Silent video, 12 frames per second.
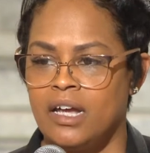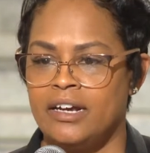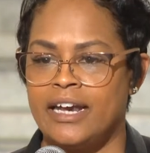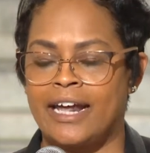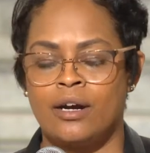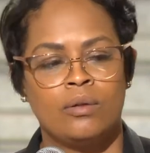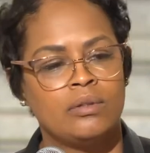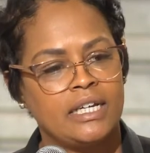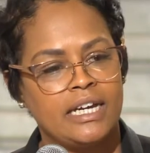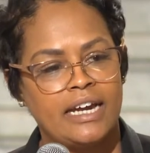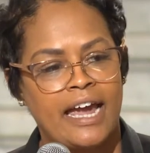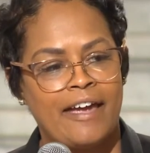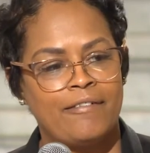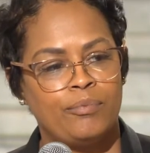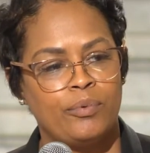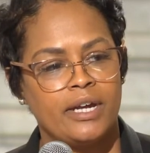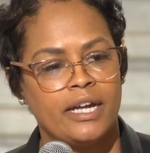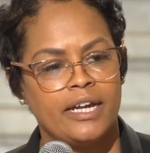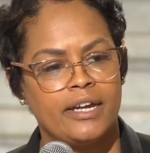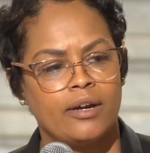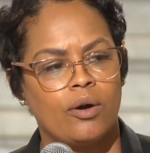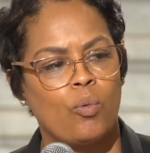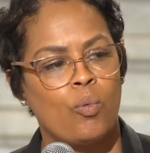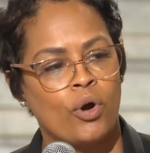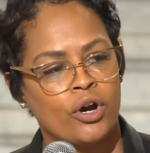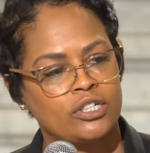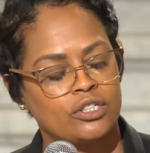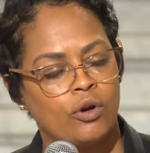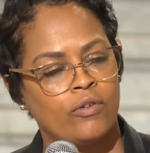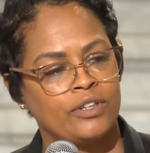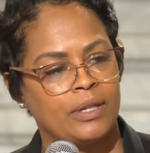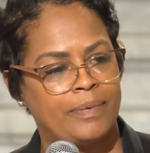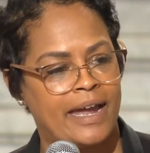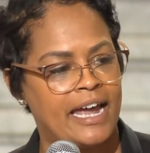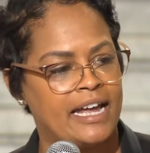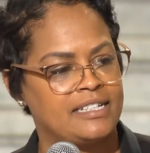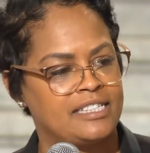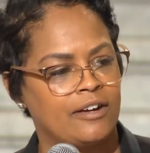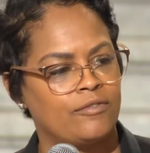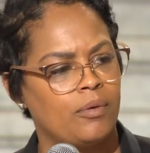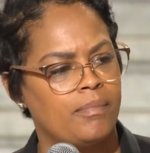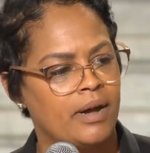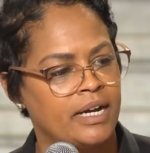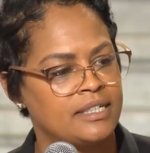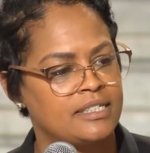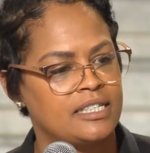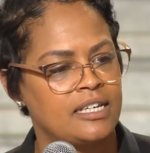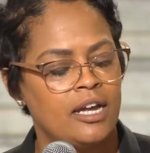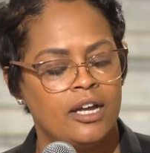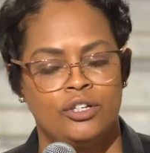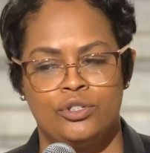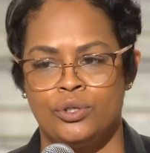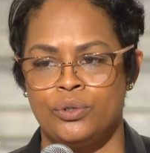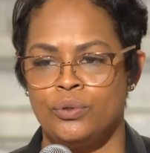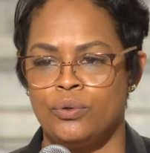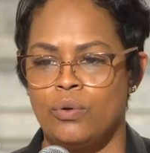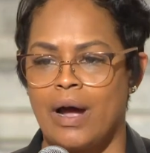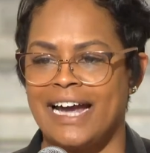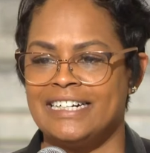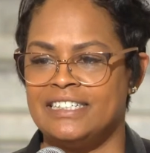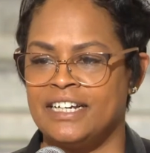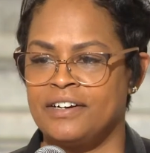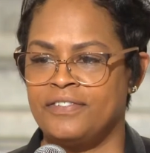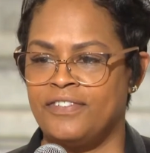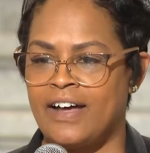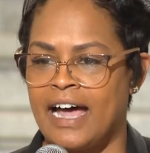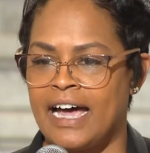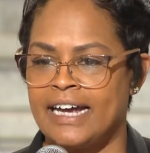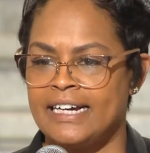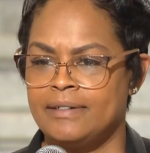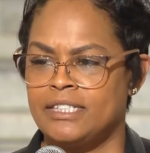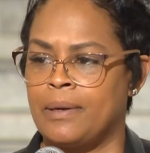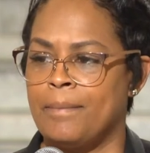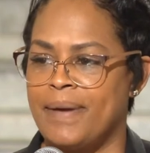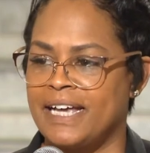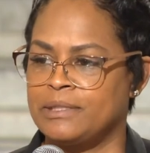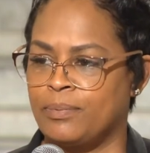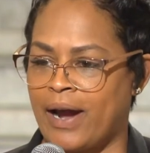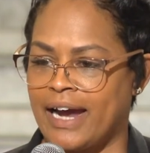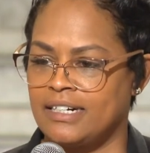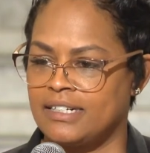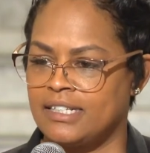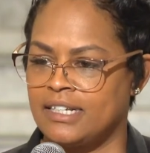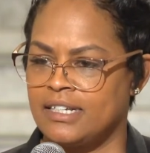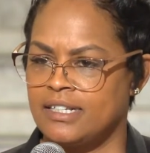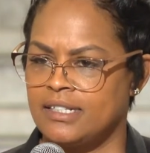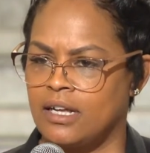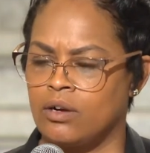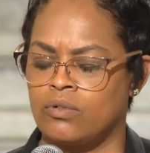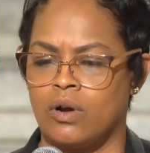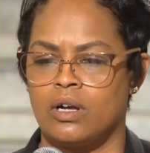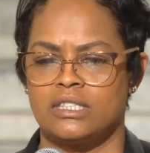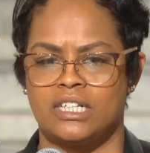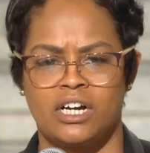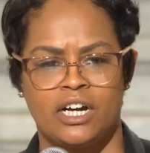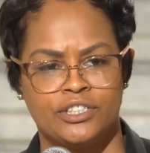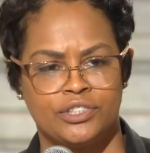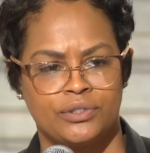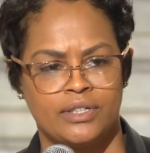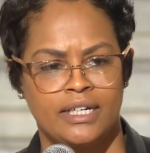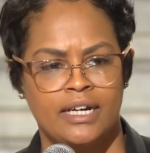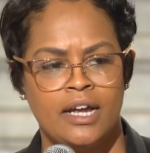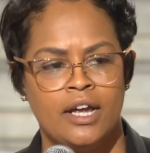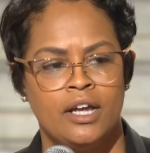Not only have we worked over the past several months to identify some best practices across the country,